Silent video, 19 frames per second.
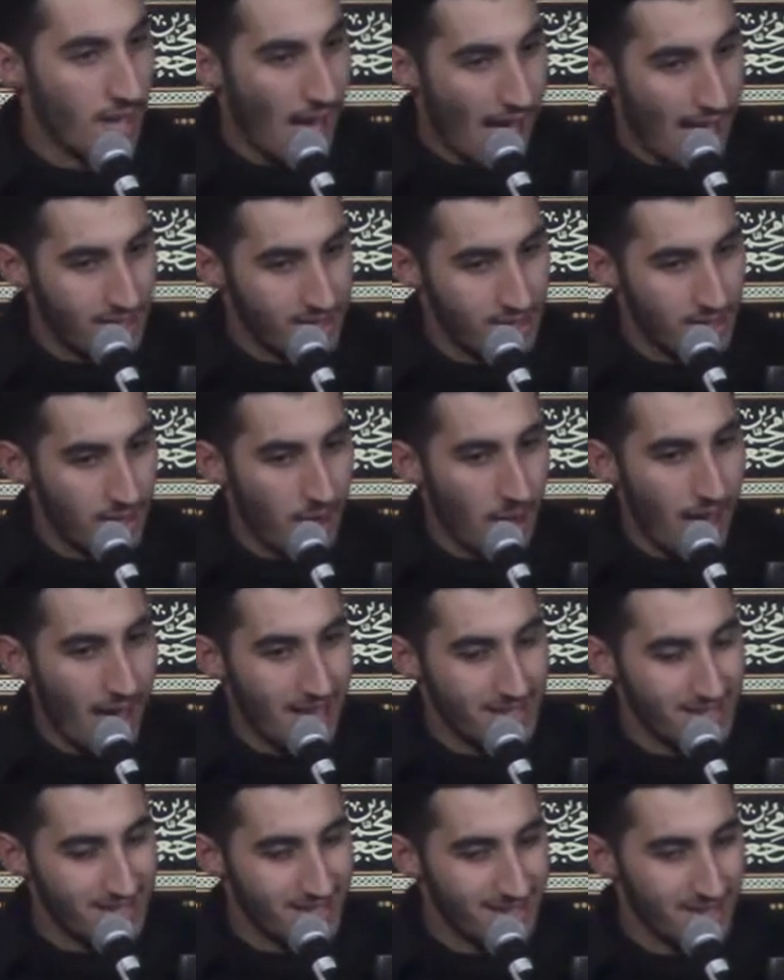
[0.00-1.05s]
as, a,
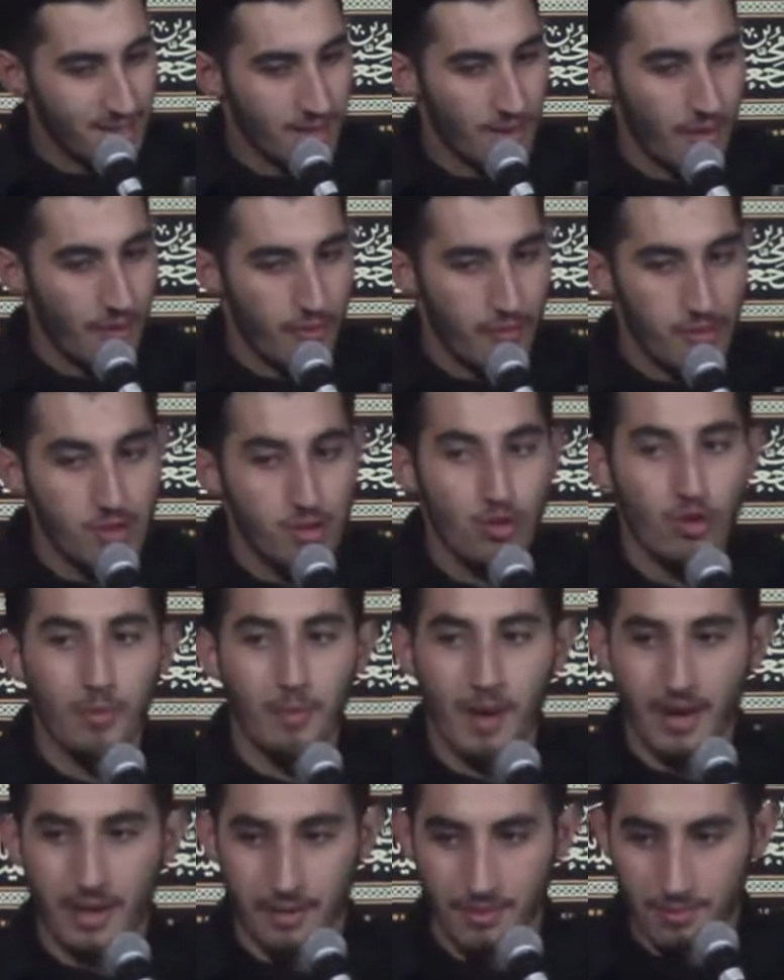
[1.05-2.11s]
as physical
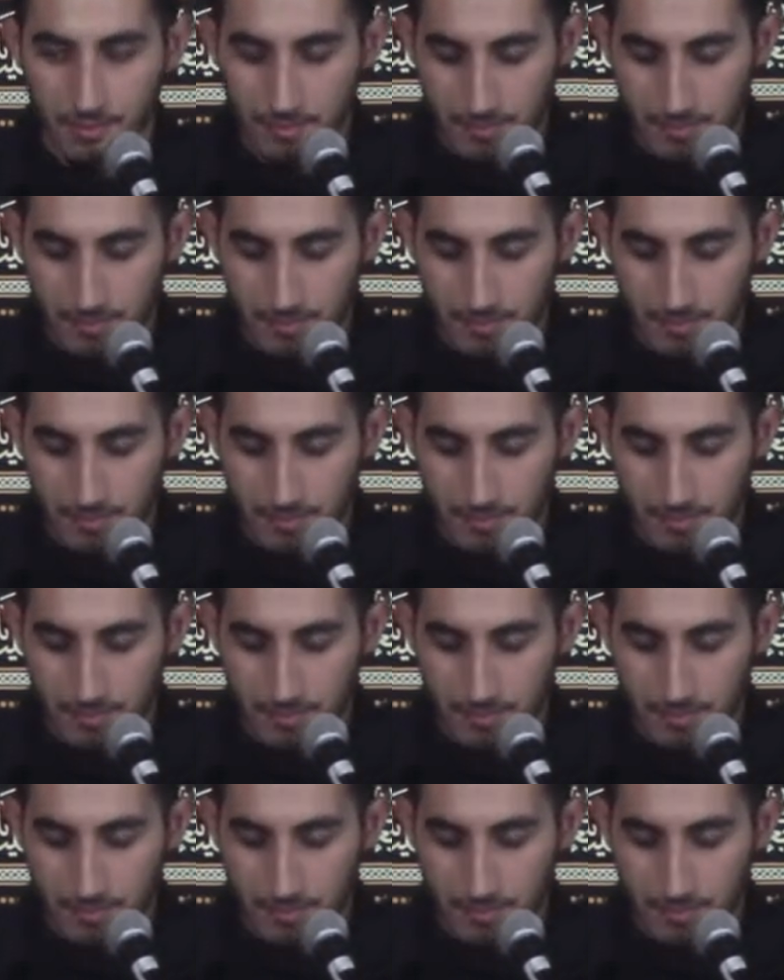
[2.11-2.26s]
pain.